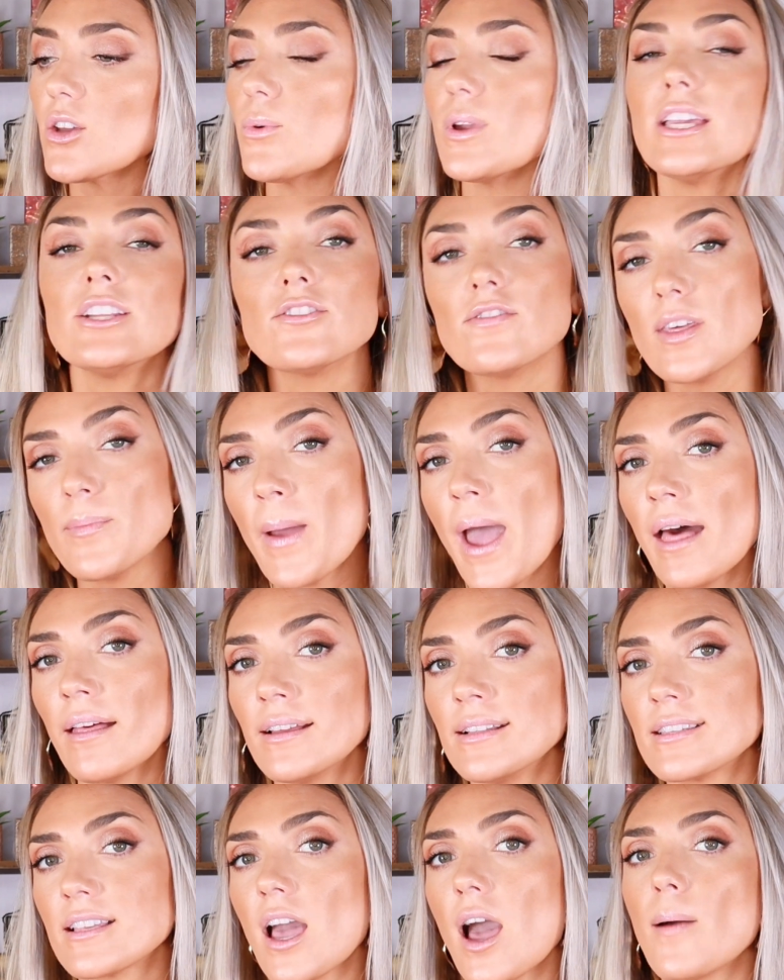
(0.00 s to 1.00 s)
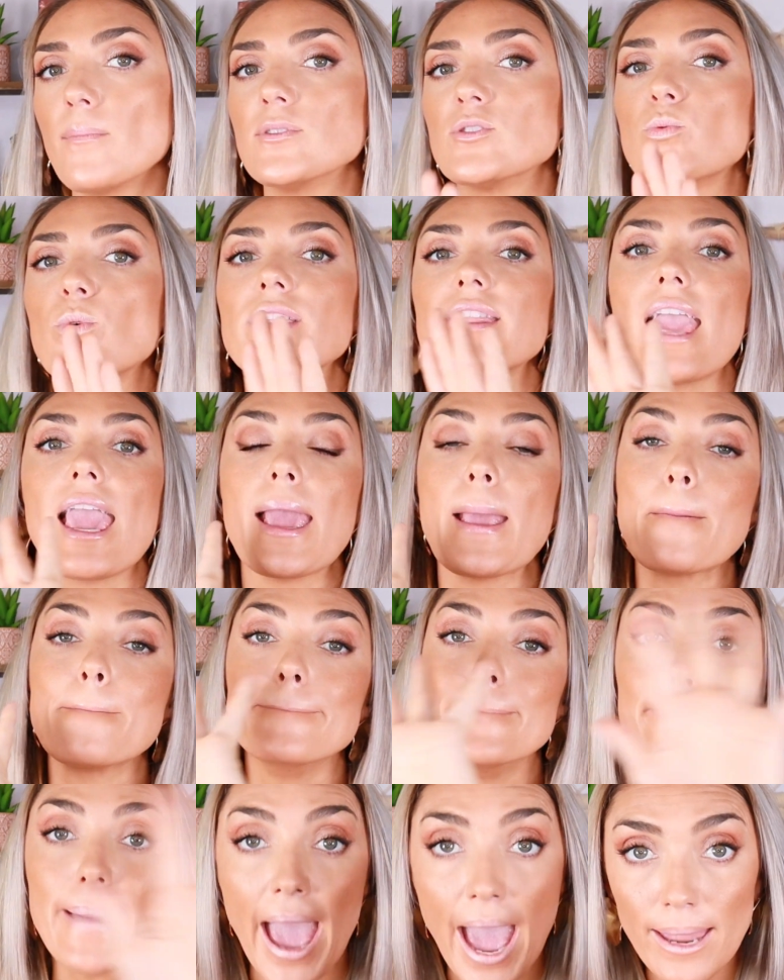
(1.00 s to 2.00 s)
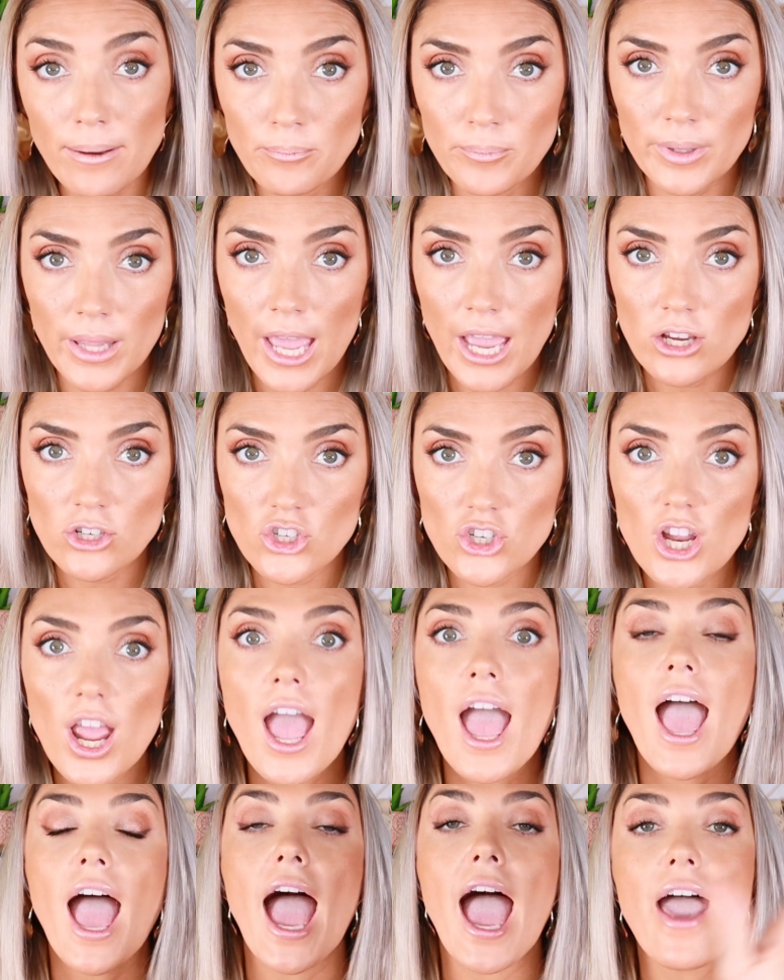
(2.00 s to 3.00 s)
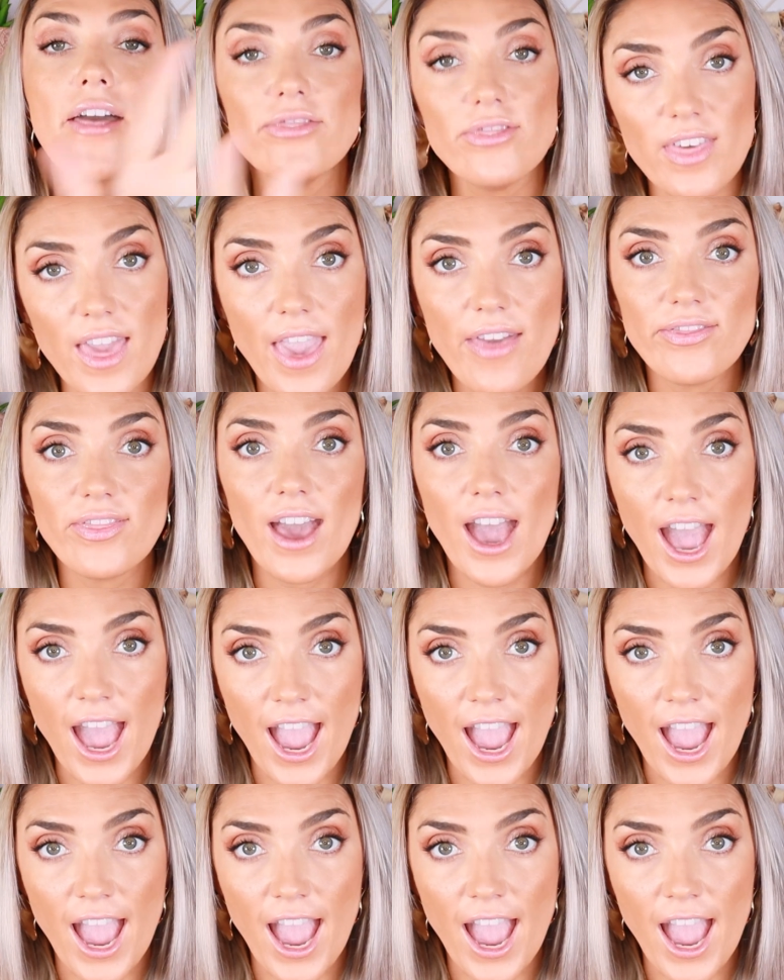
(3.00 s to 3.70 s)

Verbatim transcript: So each of the palettes comes with a matte blush and then the